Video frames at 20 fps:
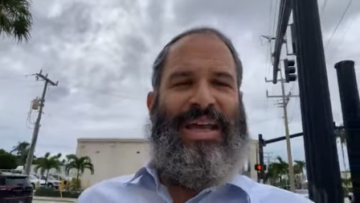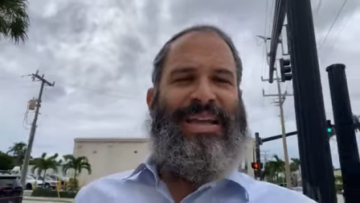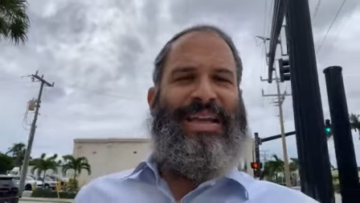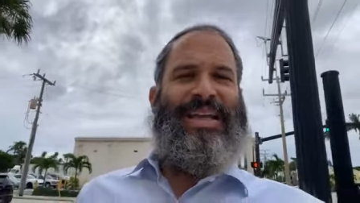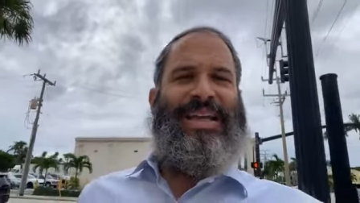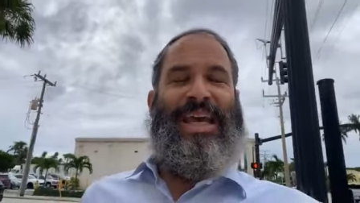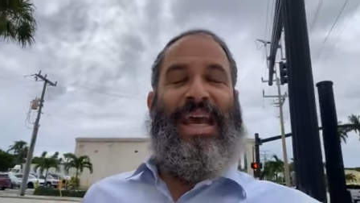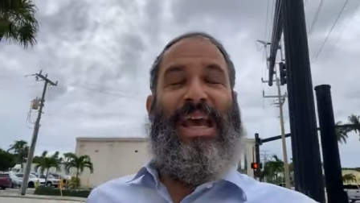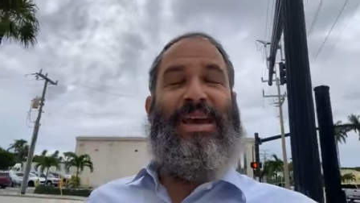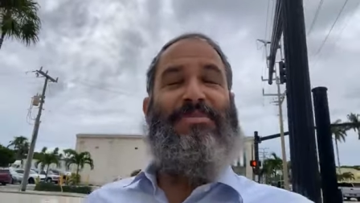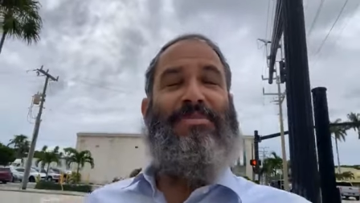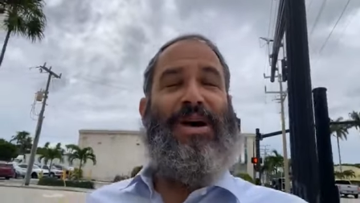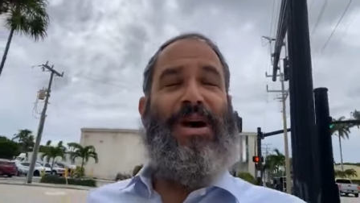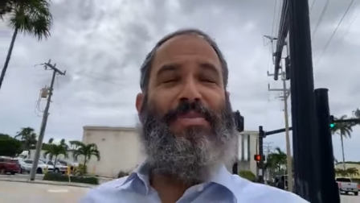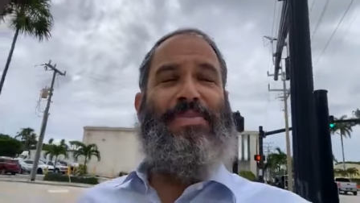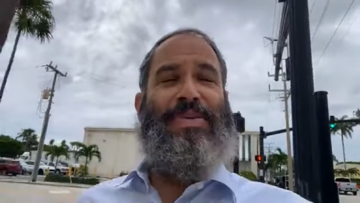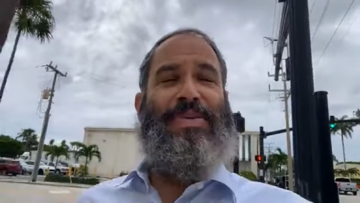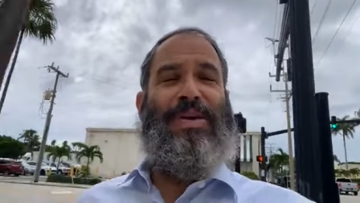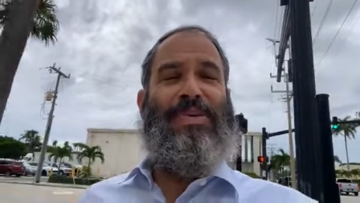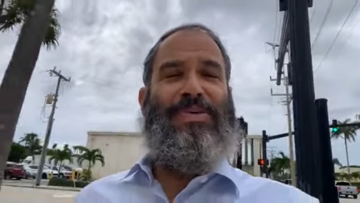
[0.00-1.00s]
And he came
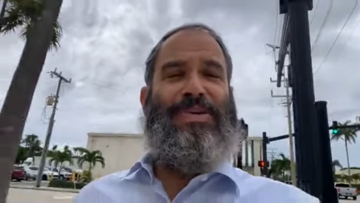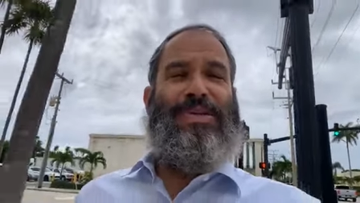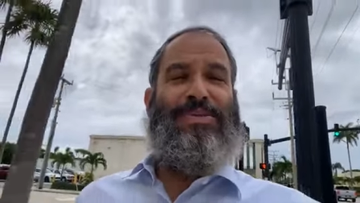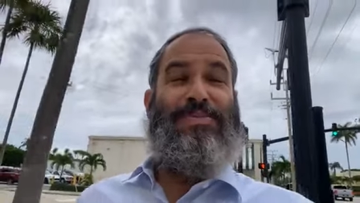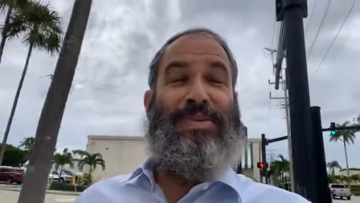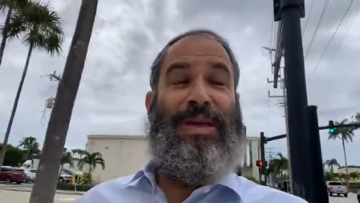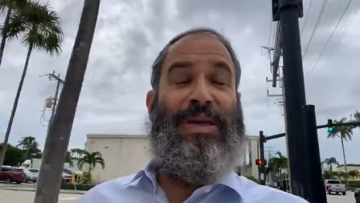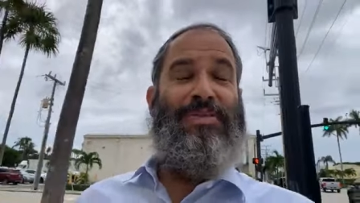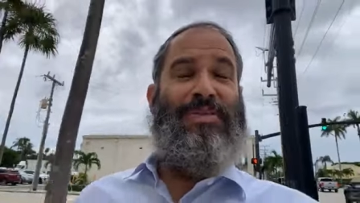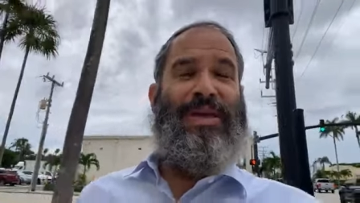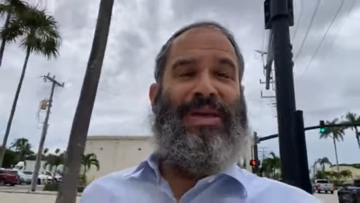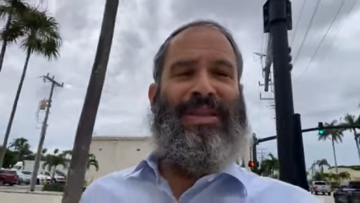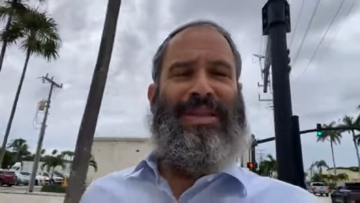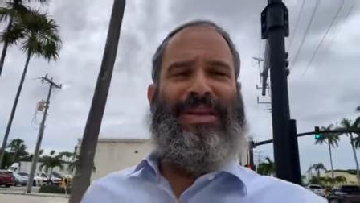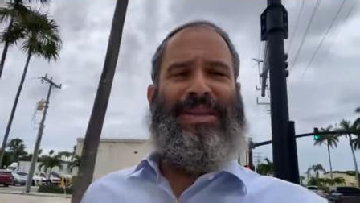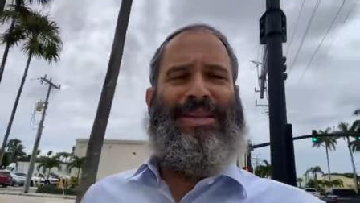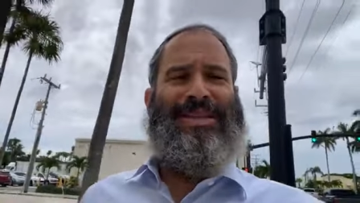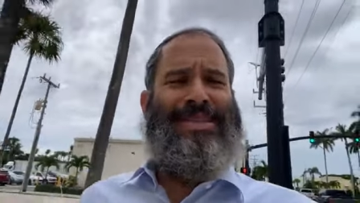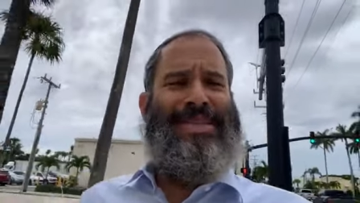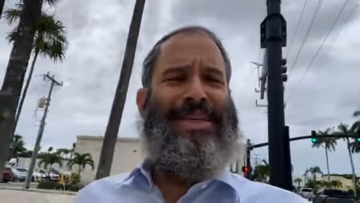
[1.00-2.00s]
up, he was beaming,
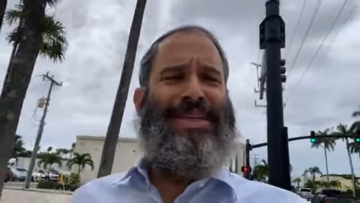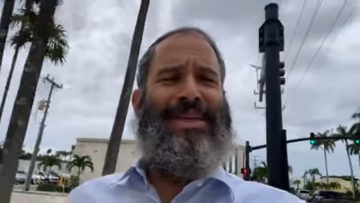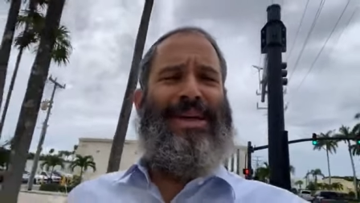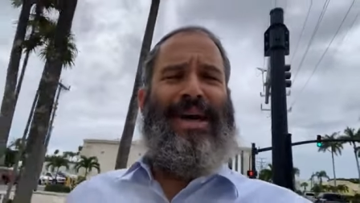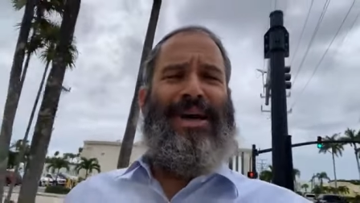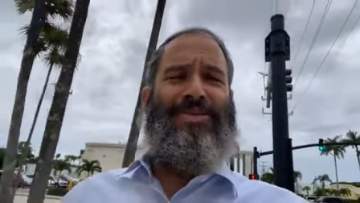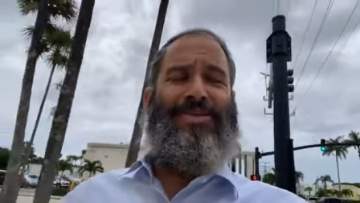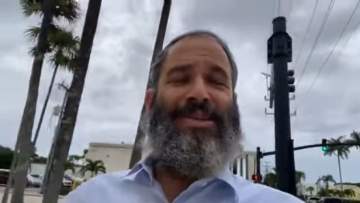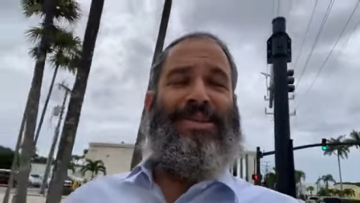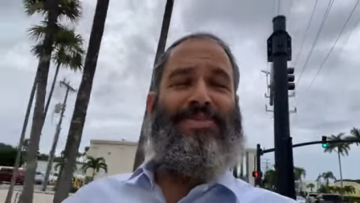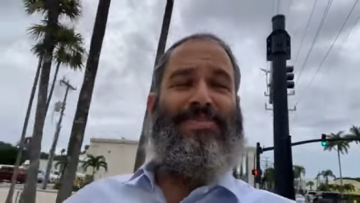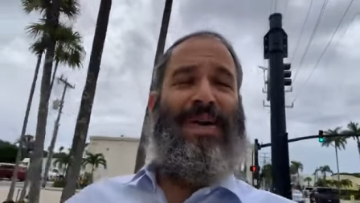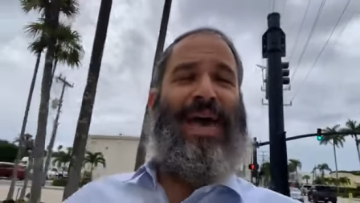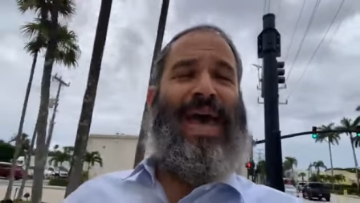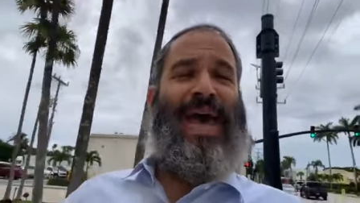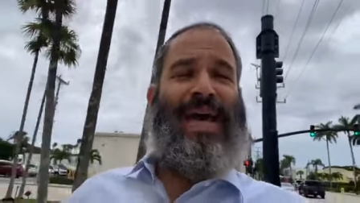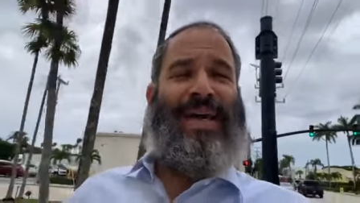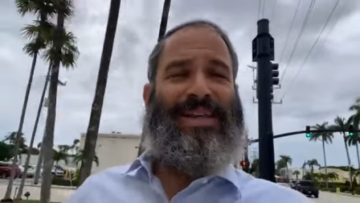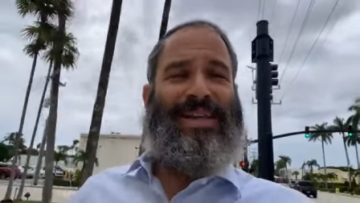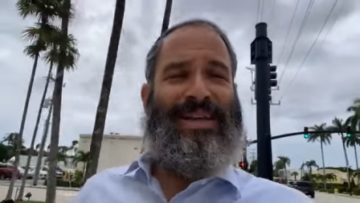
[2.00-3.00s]
the synagogue was
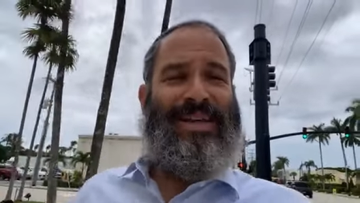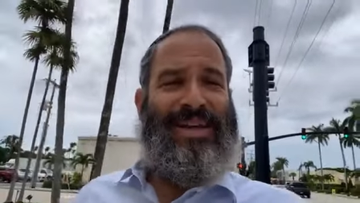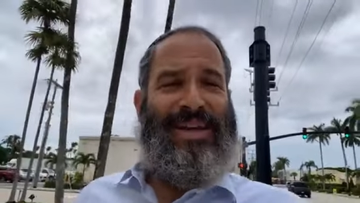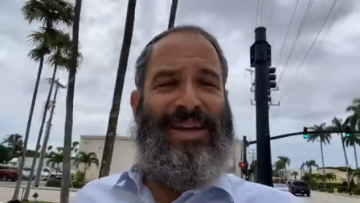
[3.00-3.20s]
packed,